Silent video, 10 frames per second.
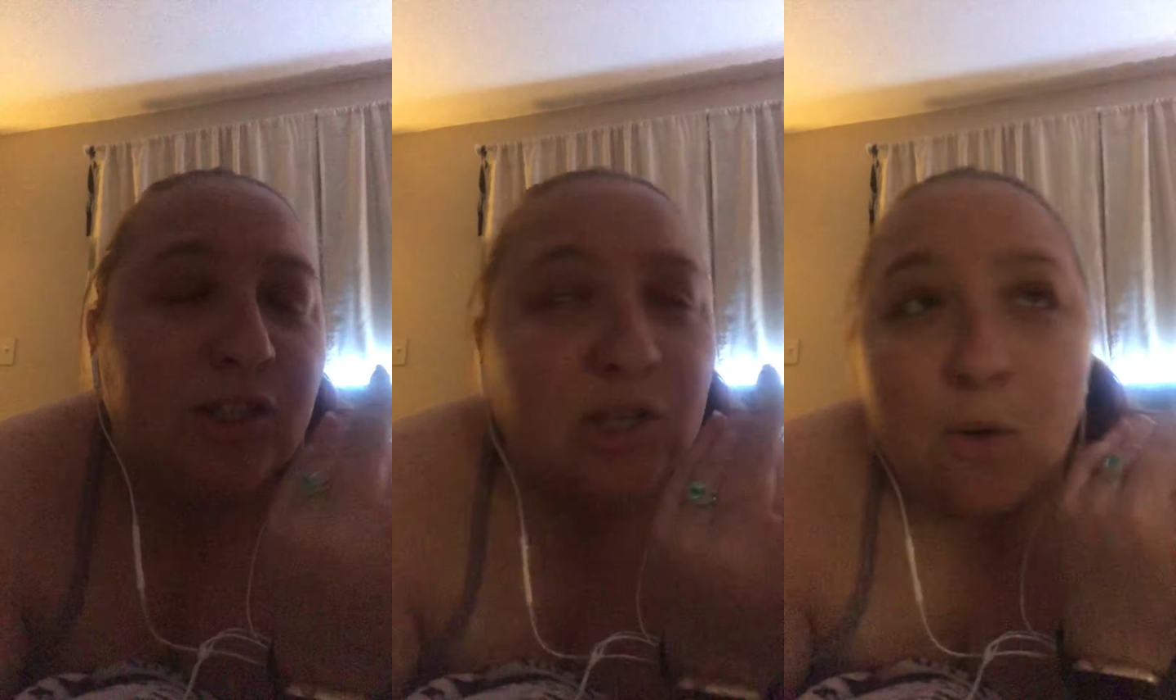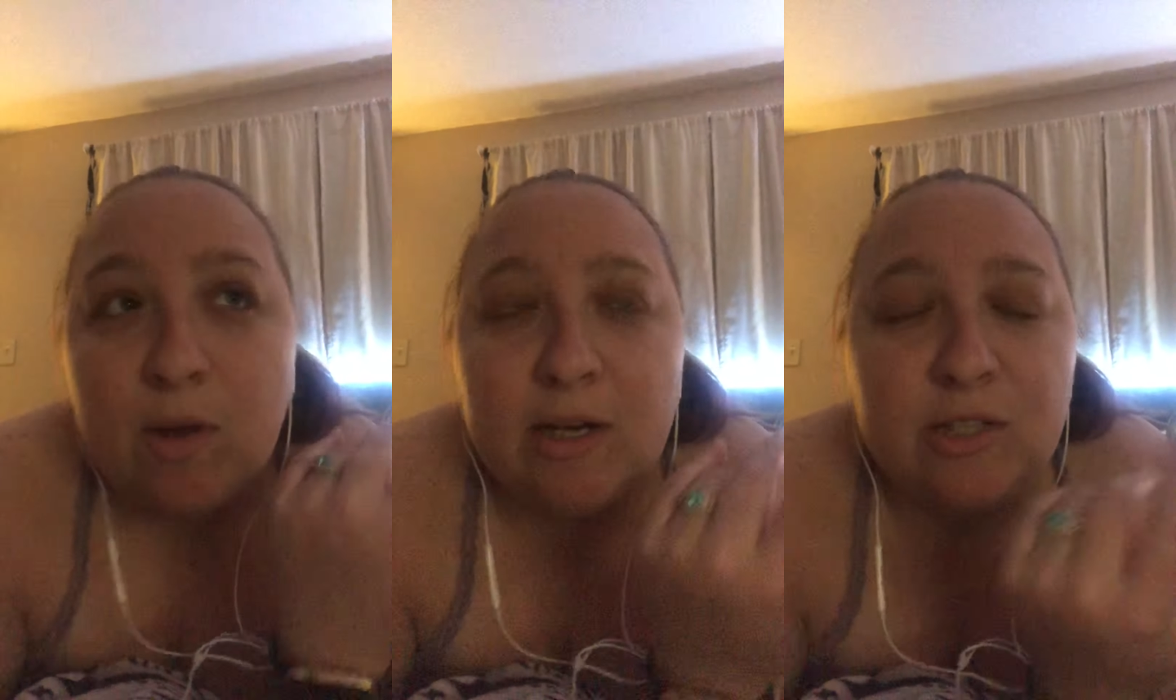
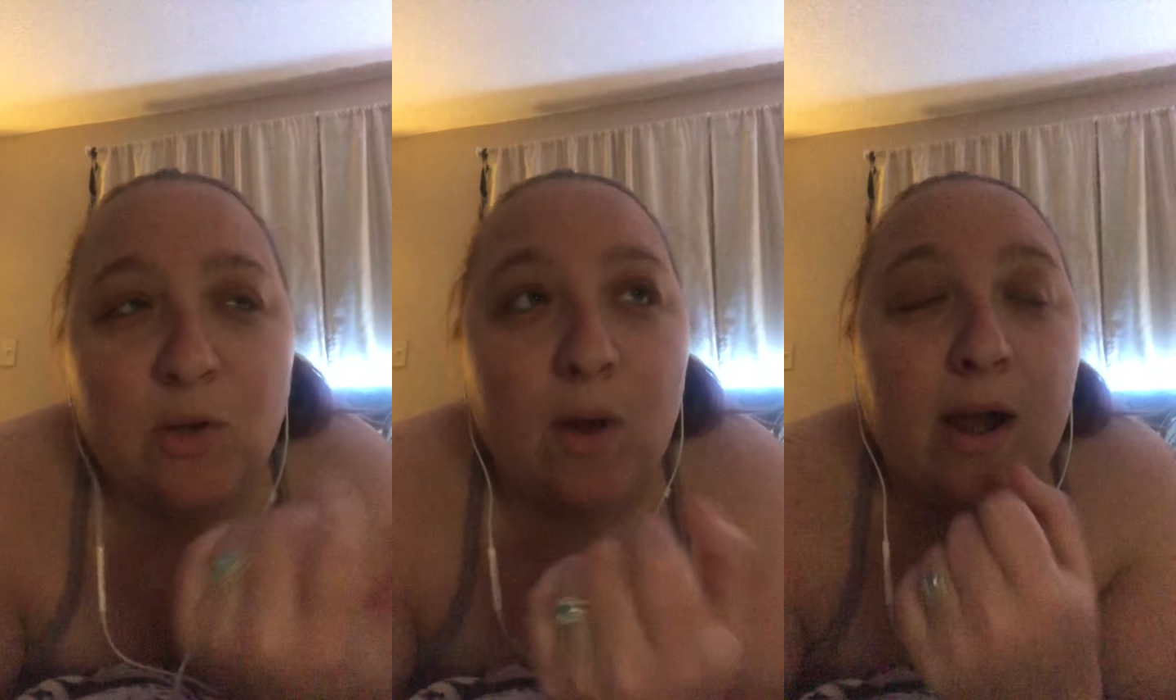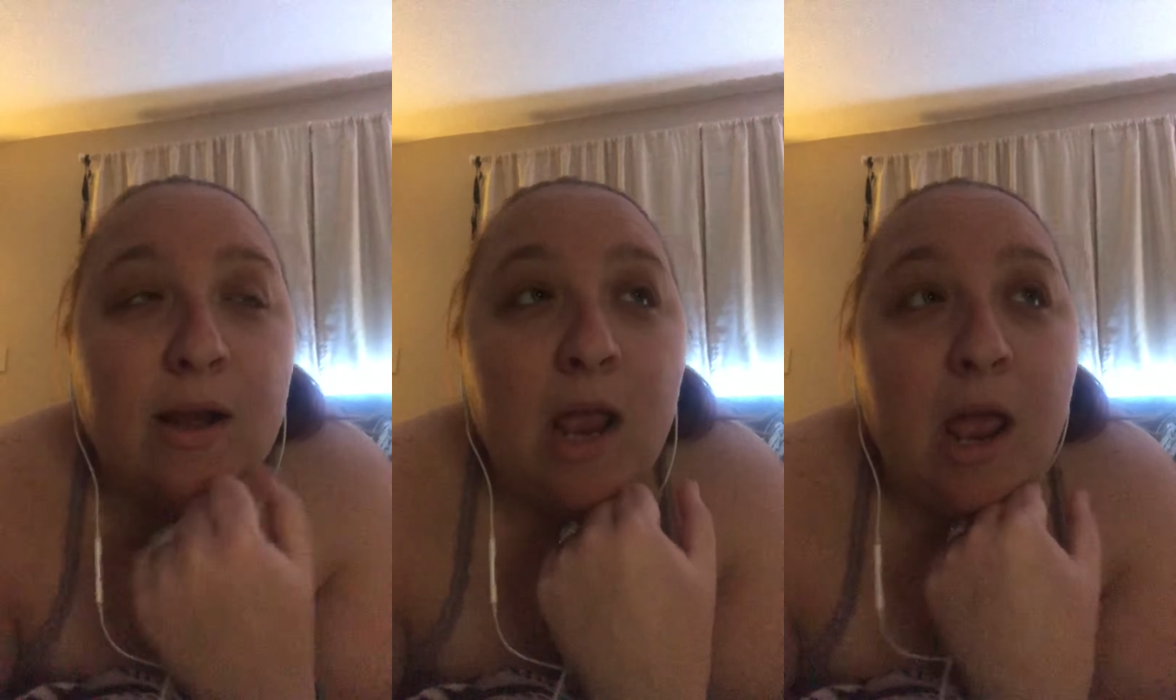so on and so
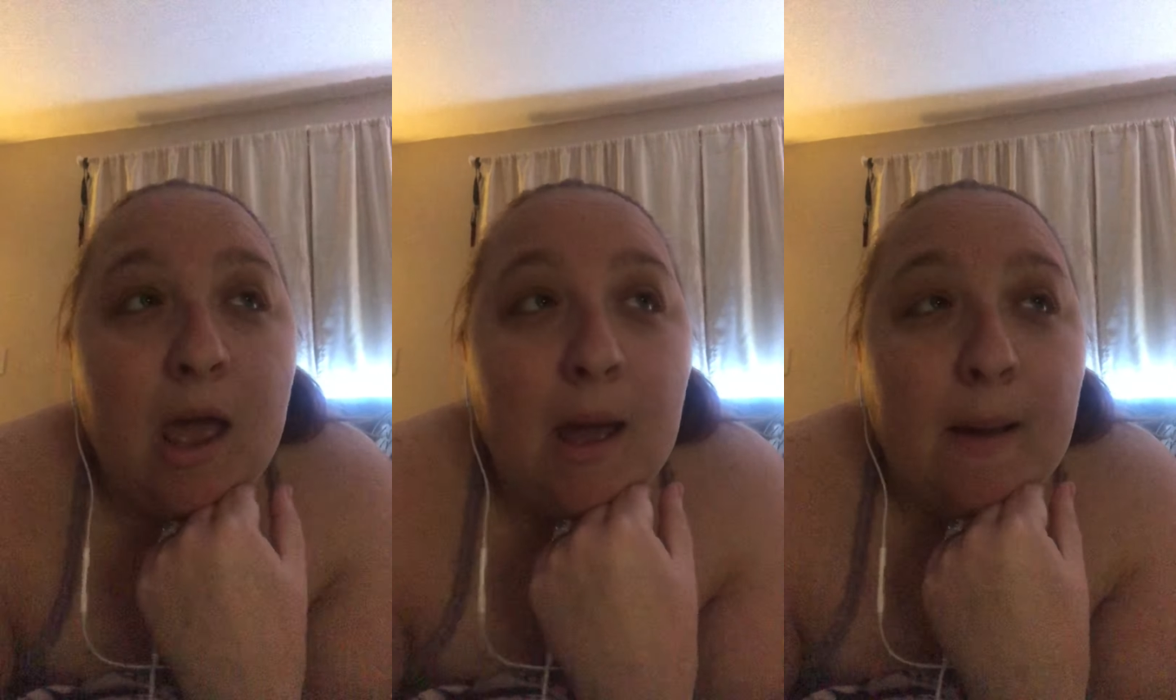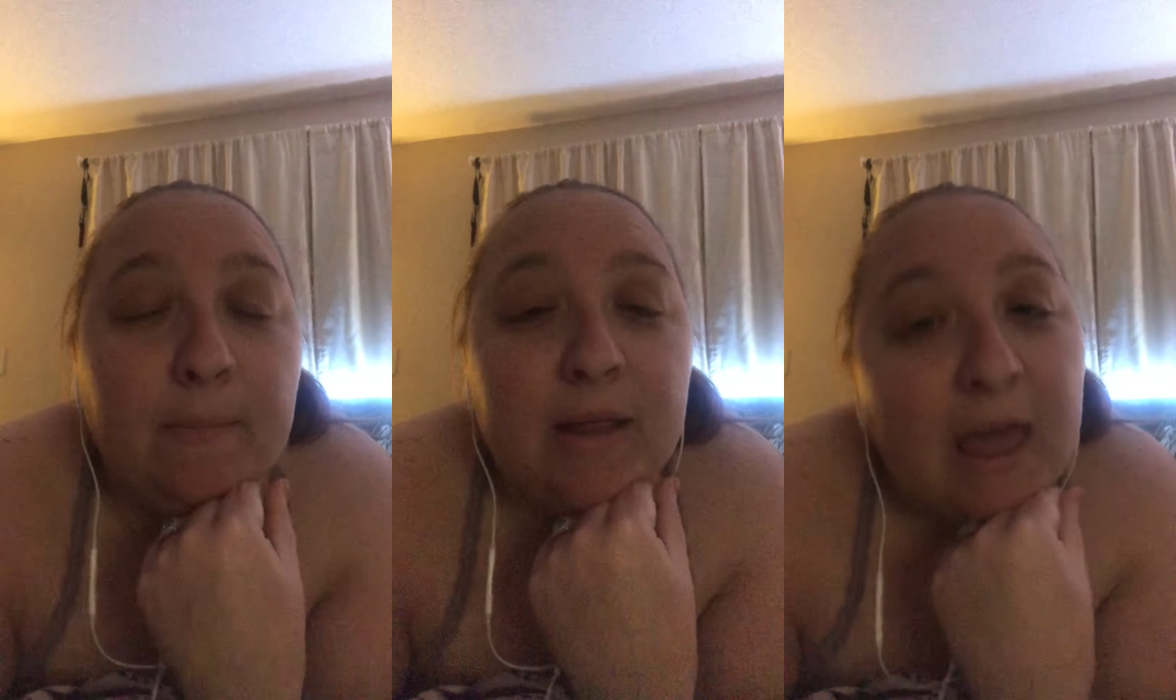on.
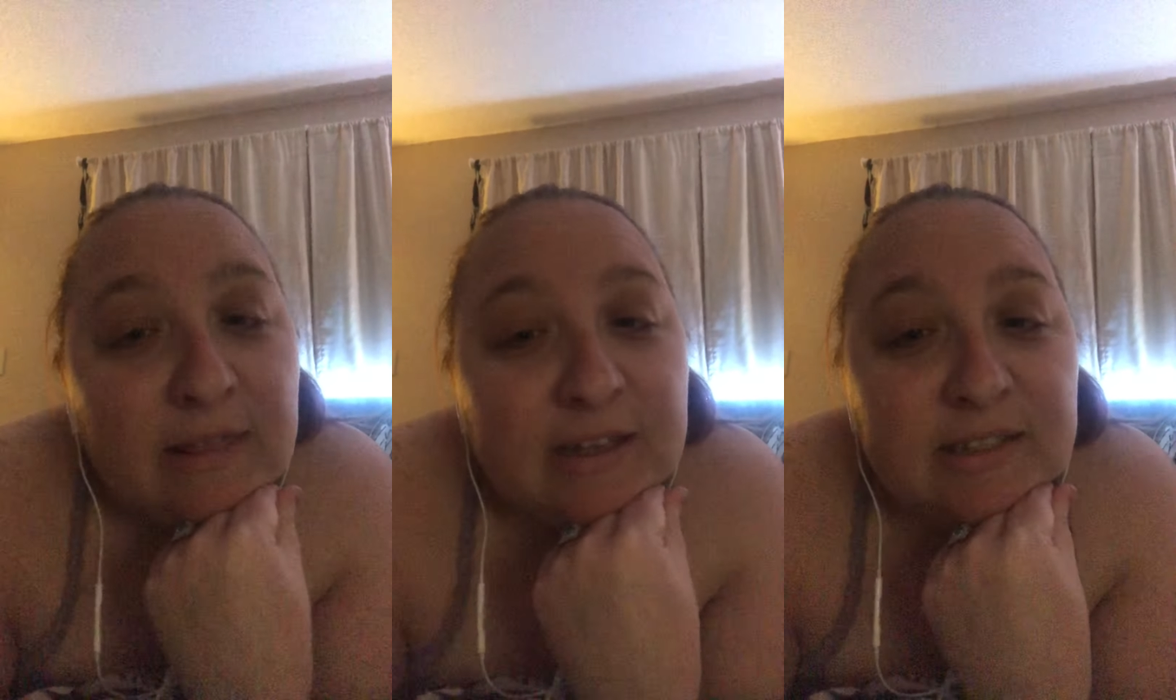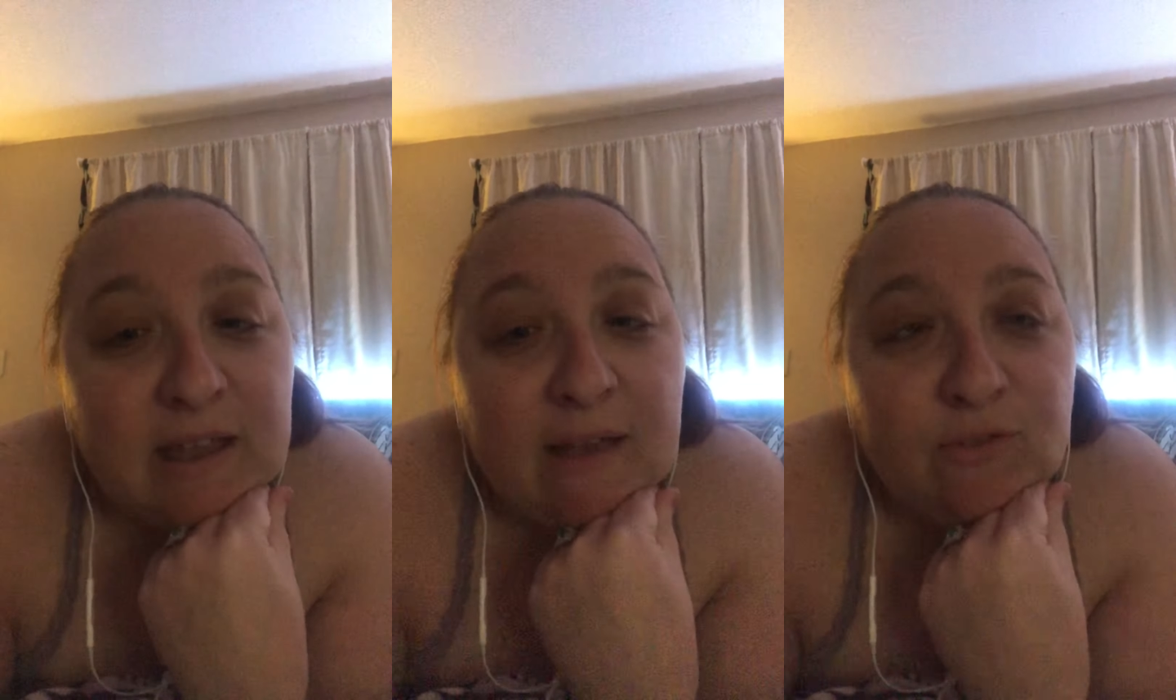
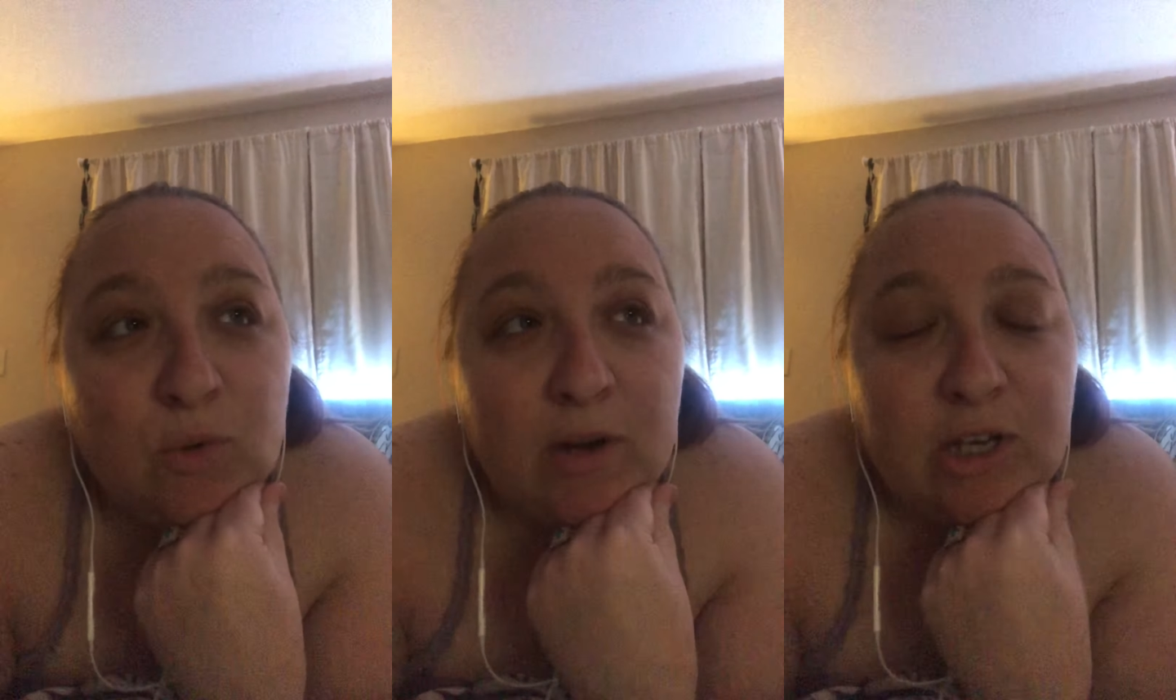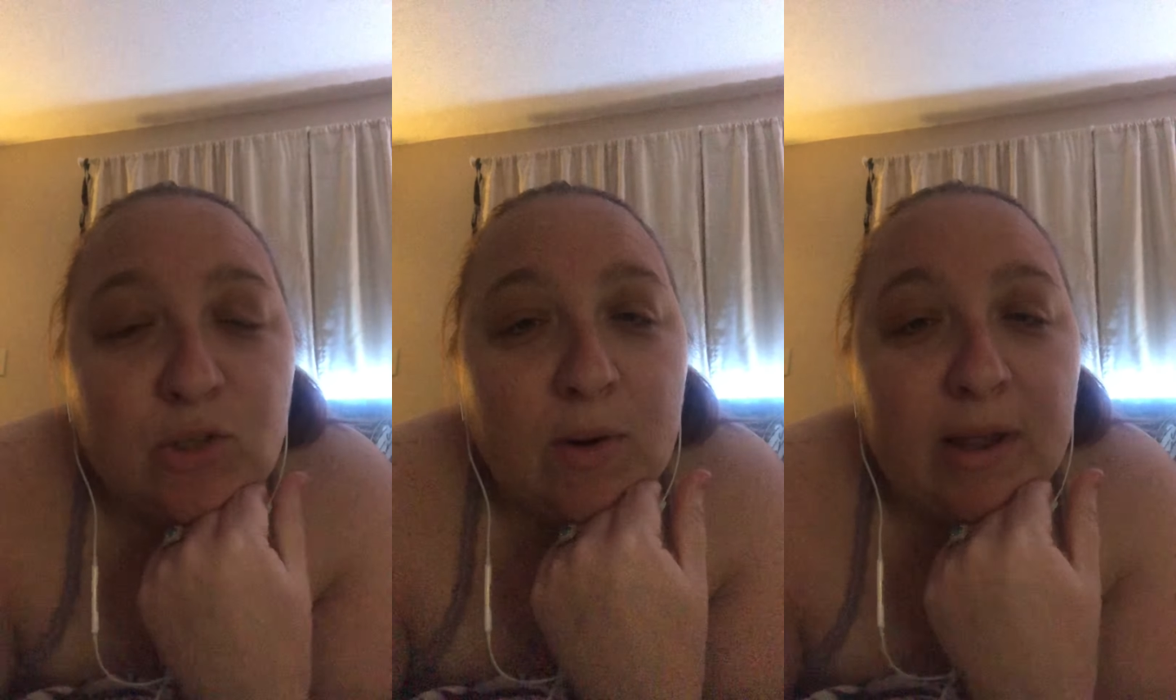Playlist Live
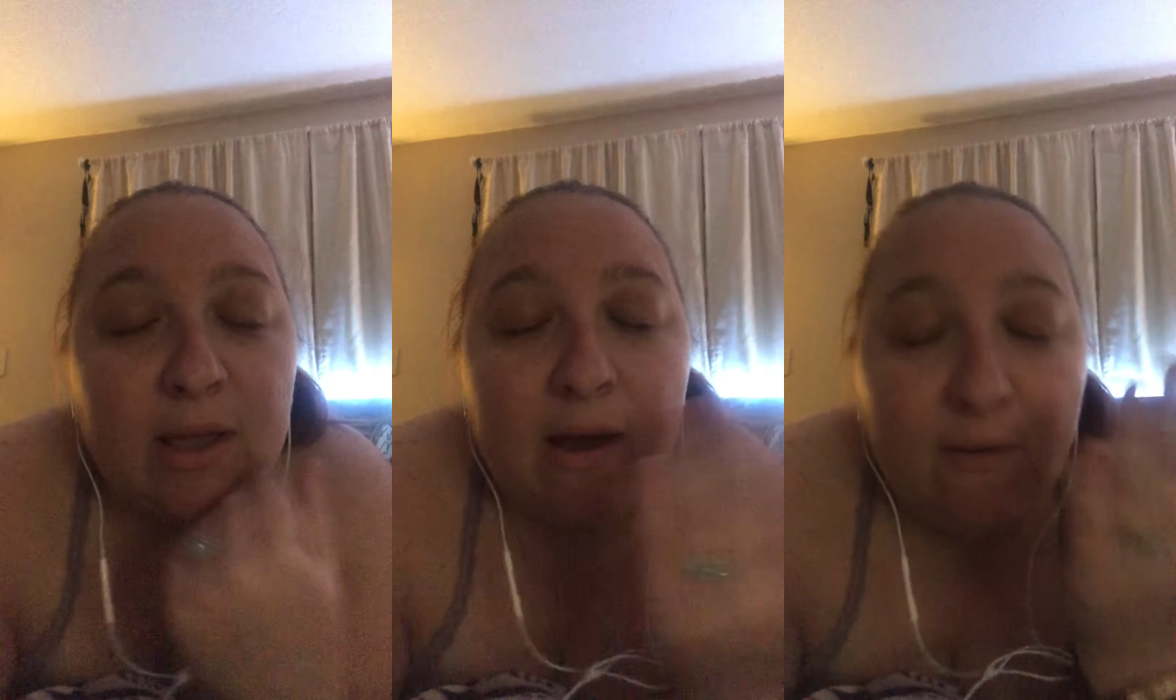2020,